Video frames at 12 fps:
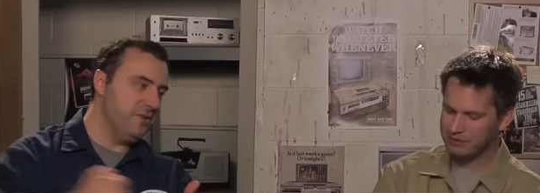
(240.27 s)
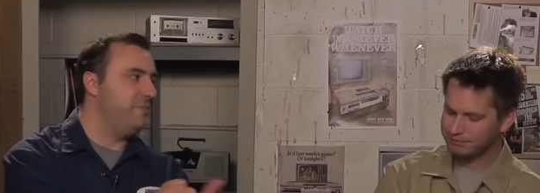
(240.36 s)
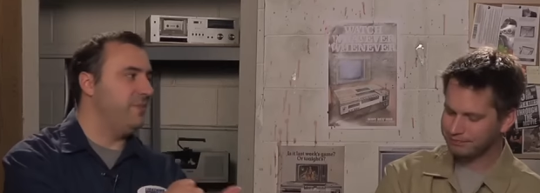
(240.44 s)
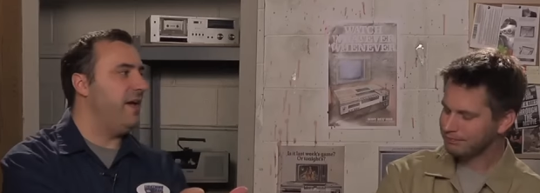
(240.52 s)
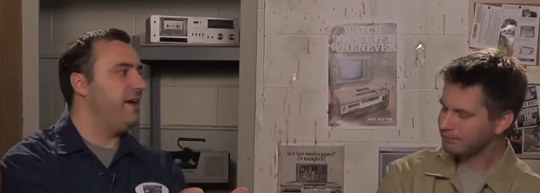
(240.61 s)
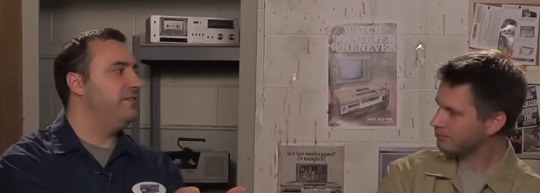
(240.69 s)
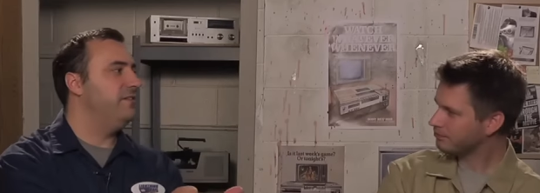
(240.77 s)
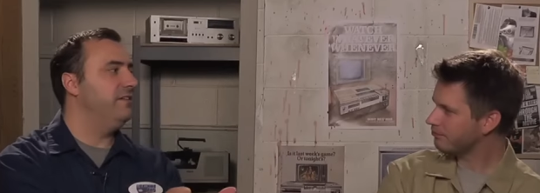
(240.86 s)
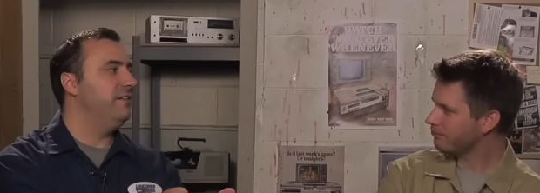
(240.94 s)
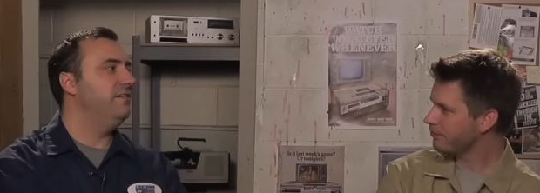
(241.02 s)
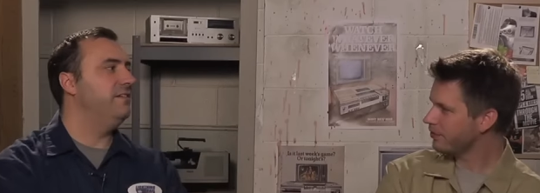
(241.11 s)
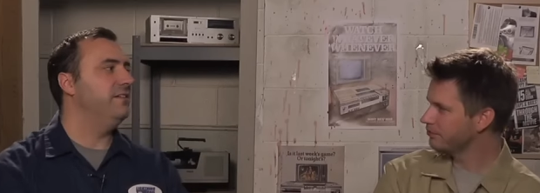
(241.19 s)
Speaker 1: an
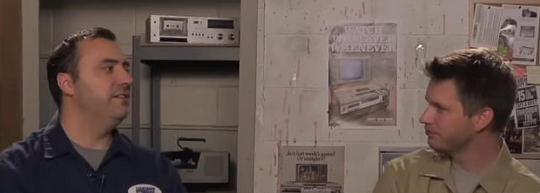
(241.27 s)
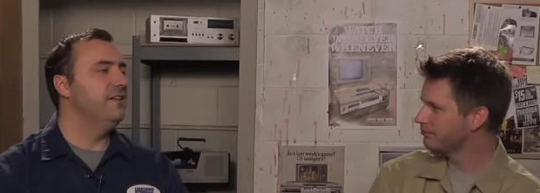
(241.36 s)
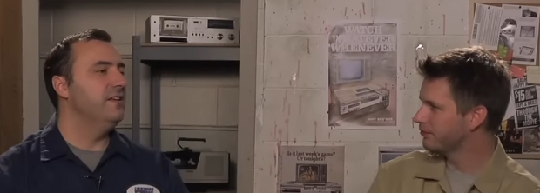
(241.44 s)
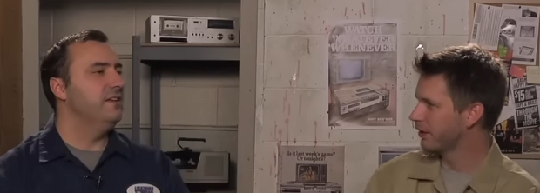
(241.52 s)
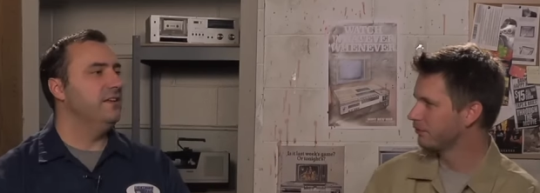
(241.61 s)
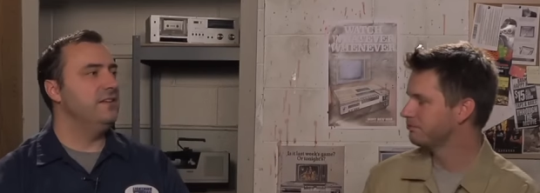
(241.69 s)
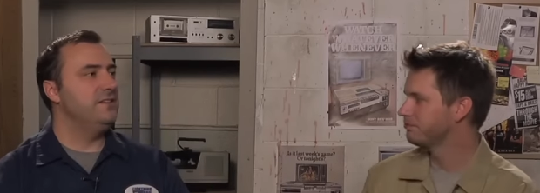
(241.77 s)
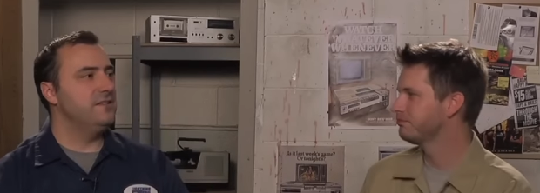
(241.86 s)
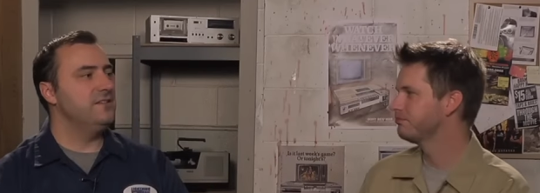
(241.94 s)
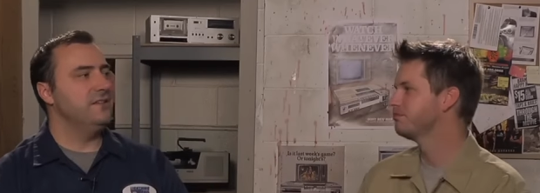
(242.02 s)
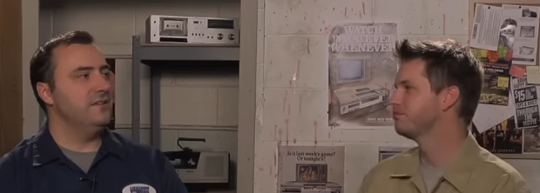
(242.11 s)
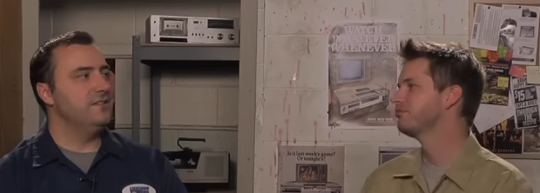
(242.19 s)
accident and yeah. it's
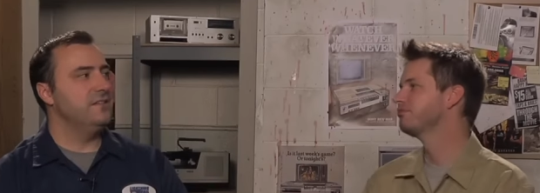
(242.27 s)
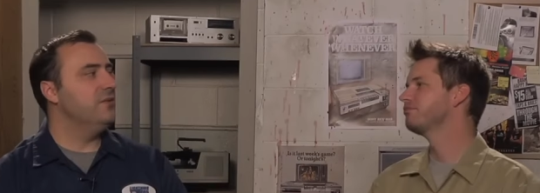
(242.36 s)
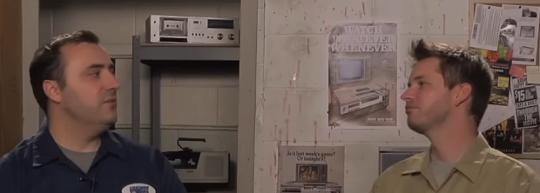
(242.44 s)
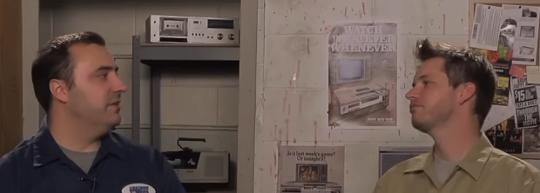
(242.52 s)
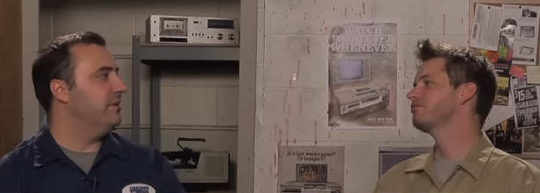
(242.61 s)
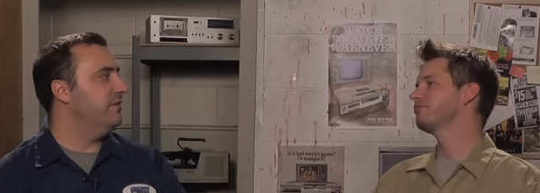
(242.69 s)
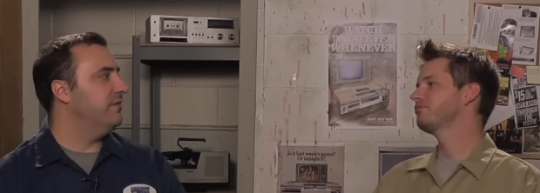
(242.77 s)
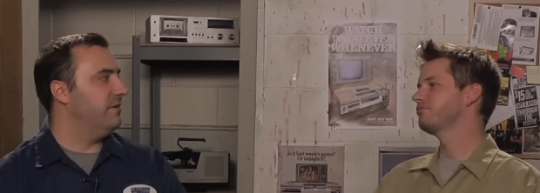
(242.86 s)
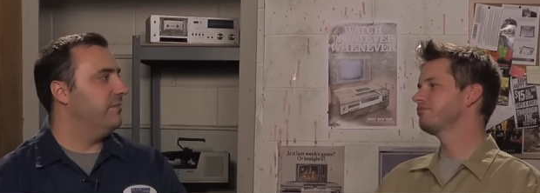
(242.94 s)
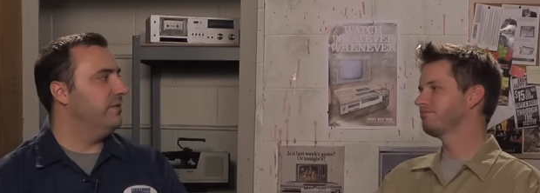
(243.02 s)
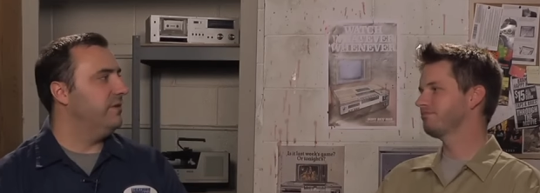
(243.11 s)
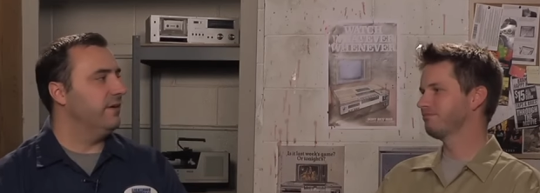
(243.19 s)
it's literally the
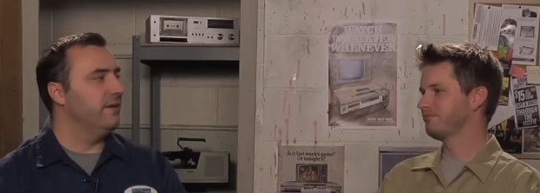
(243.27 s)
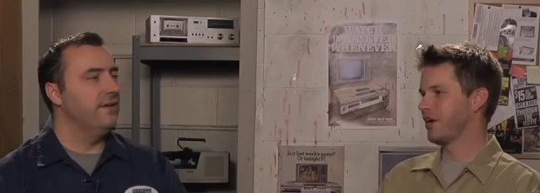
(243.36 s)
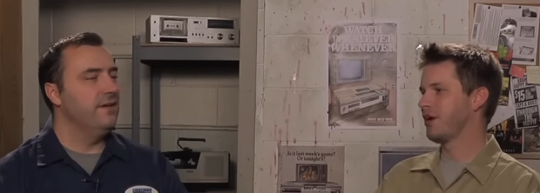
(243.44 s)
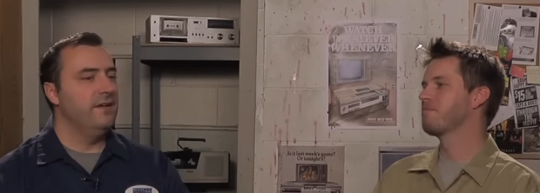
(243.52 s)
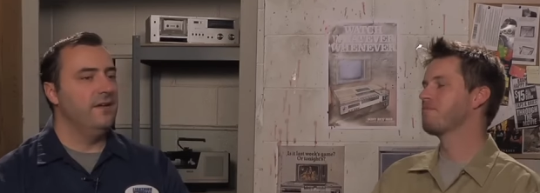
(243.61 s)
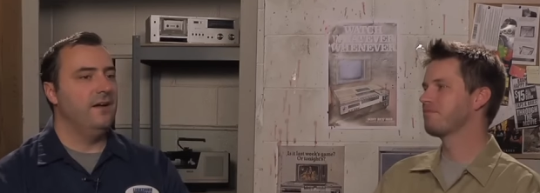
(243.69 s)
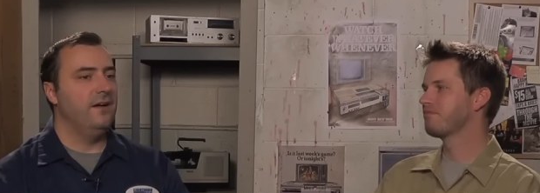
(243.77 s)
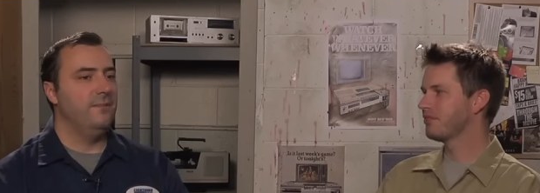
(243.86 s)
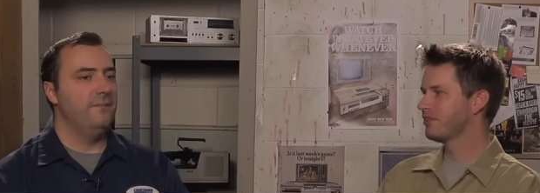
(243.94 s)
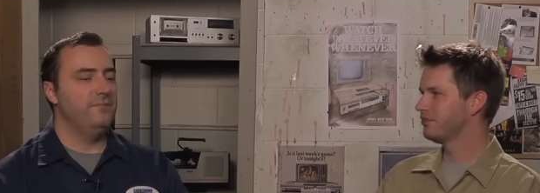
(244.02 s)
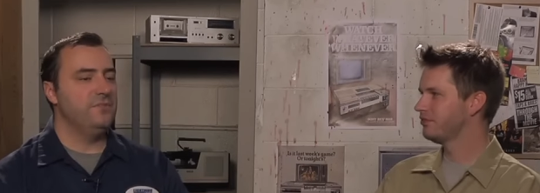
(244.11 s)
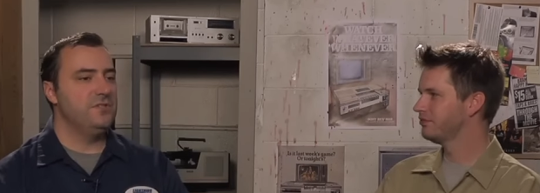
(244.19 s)
same thing. Yeah.
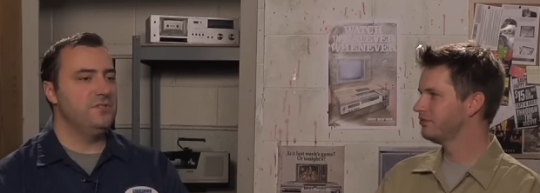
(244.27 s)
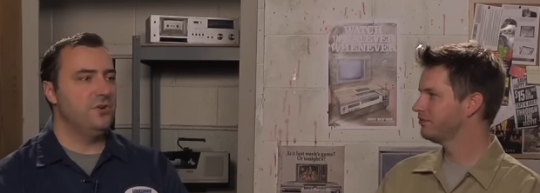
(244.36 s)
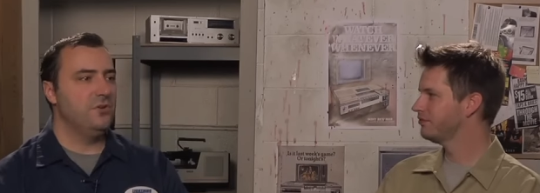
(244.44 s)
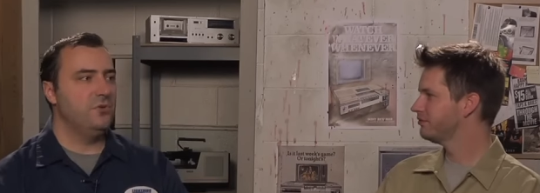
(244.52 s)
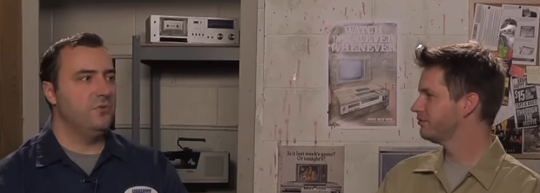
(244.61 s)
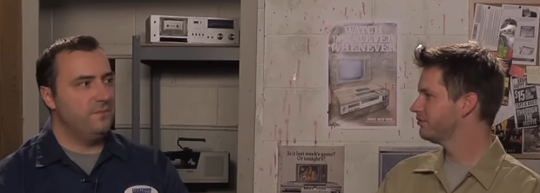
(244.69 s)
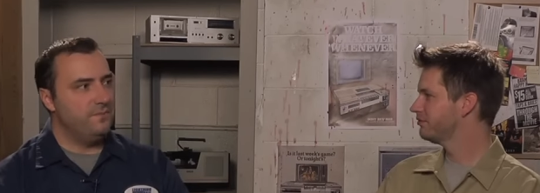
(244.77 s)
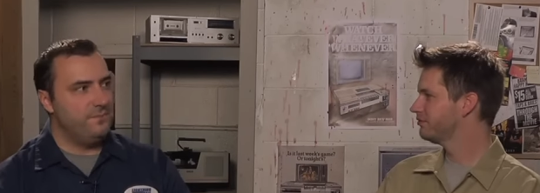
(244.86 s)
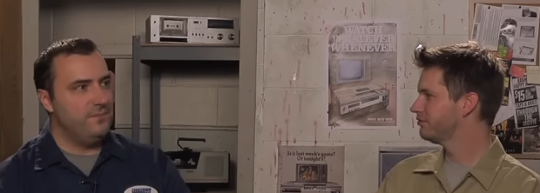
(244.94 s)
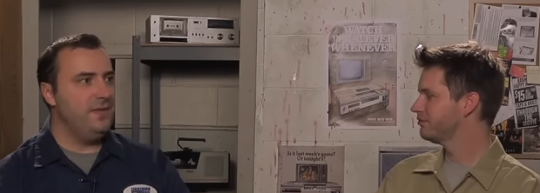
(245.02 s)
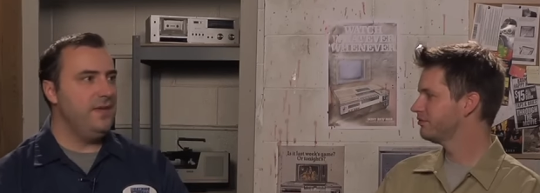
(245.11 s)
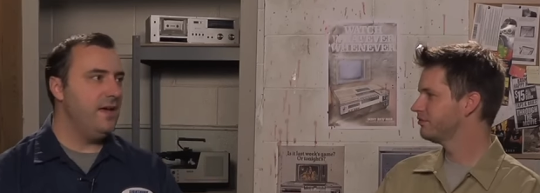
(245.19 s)
Um, so
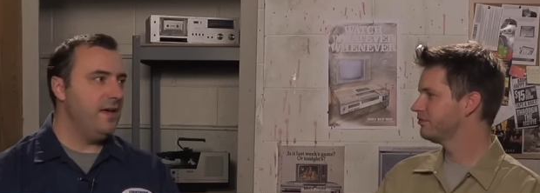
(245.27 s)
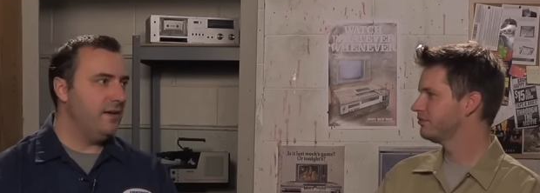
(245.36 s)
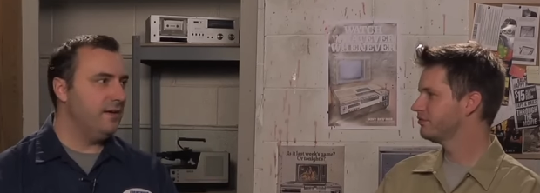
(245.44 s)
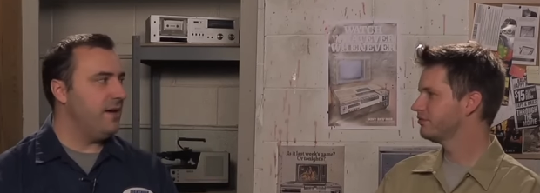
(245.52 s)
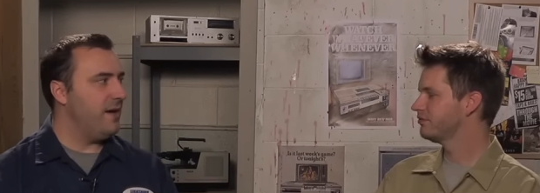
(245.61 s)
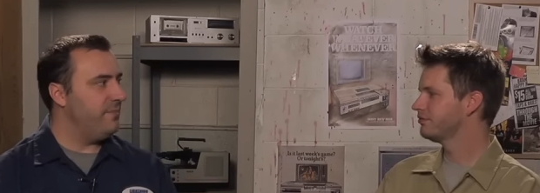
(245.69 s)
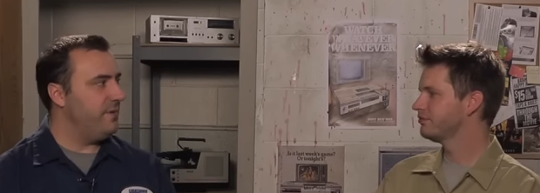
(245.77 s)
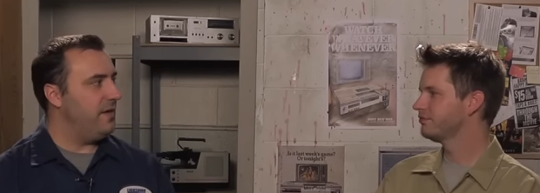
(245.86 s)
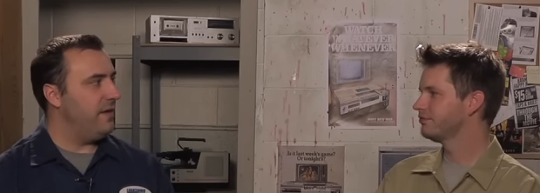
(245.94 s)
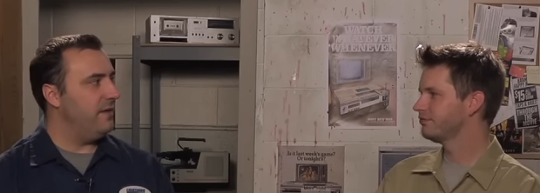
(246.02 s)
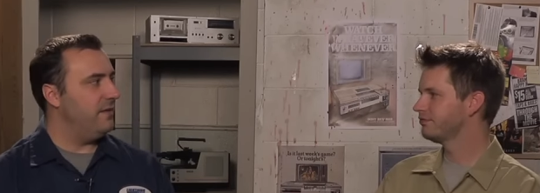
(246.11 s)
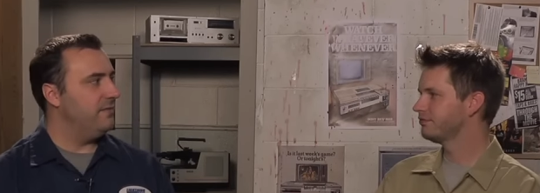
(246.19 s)
yeah,
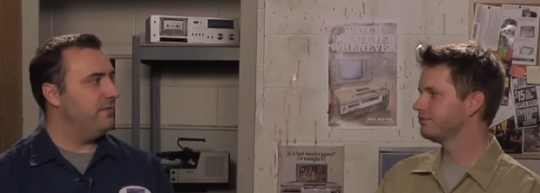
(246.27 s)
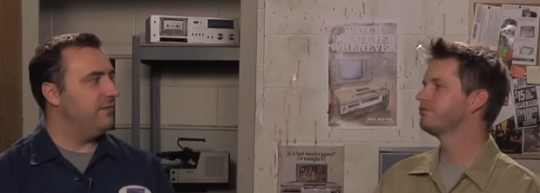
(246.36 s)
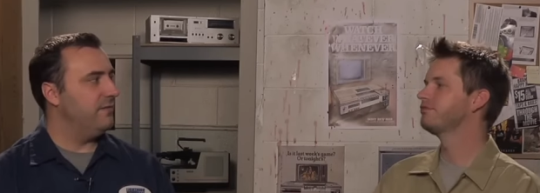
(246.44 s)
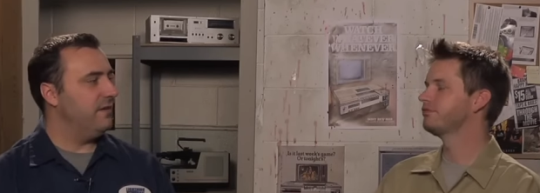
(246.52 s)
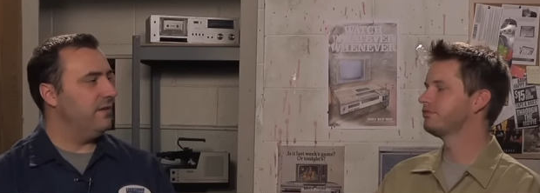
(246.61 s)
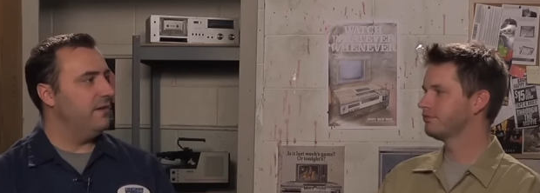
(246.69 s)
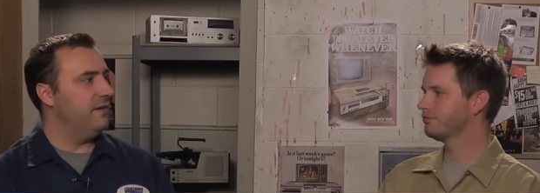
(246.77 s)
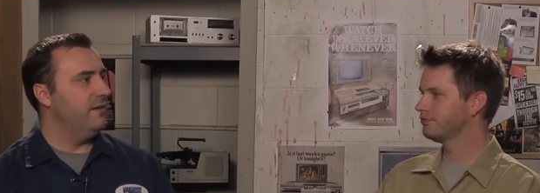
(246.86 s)
copycats. Uh,